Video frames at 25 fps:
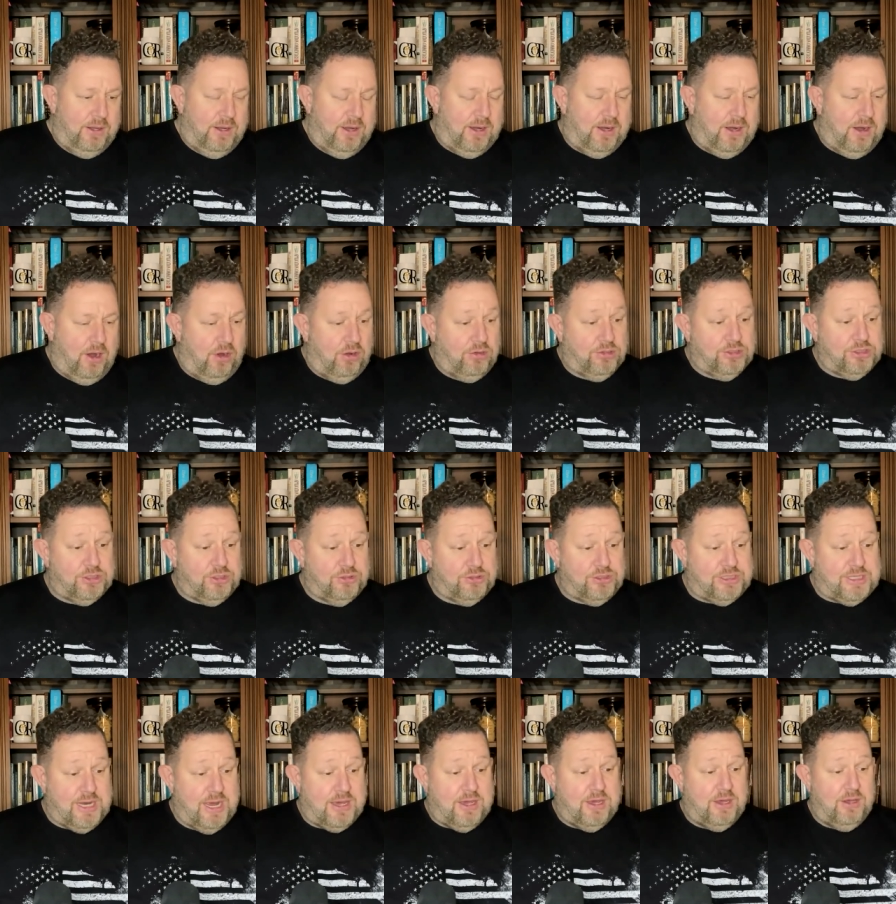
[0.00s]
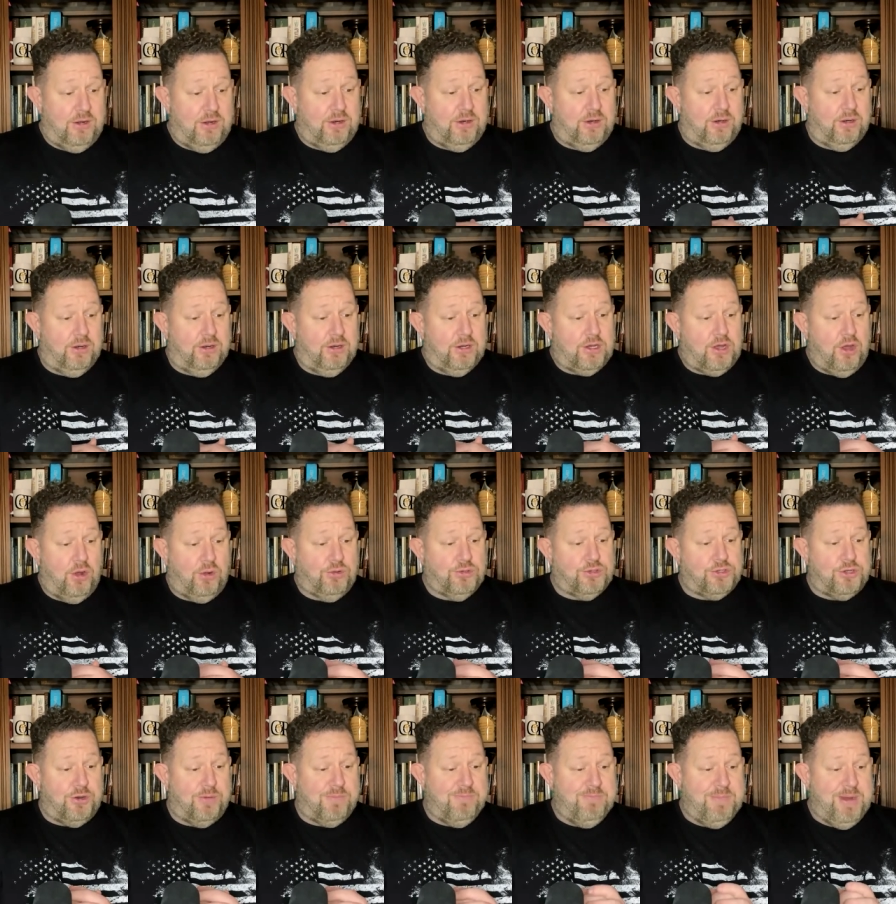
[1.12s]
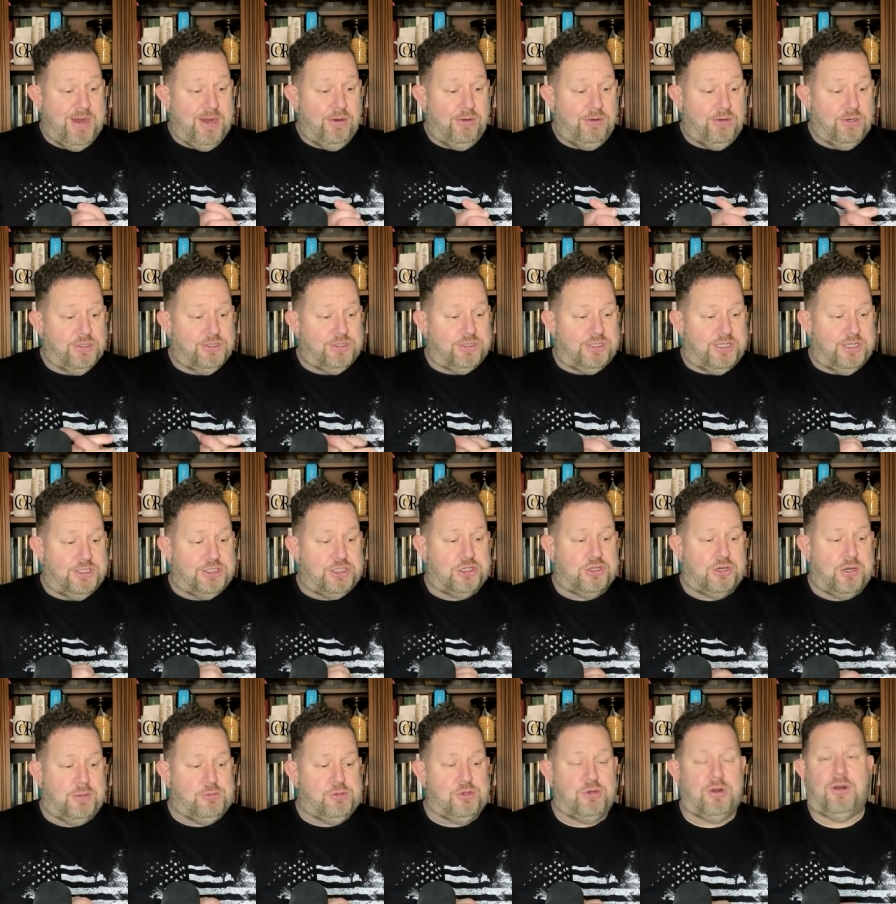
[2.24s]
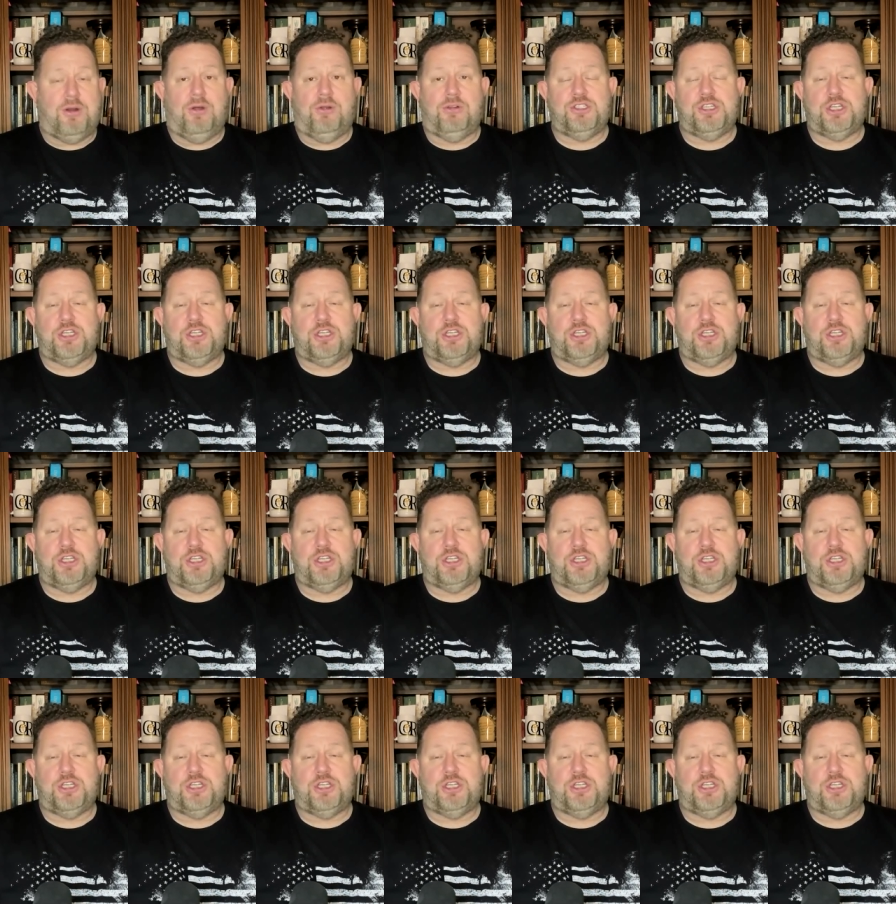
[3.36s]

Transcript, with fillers: Uh, also, secular culture mirrors the scriptural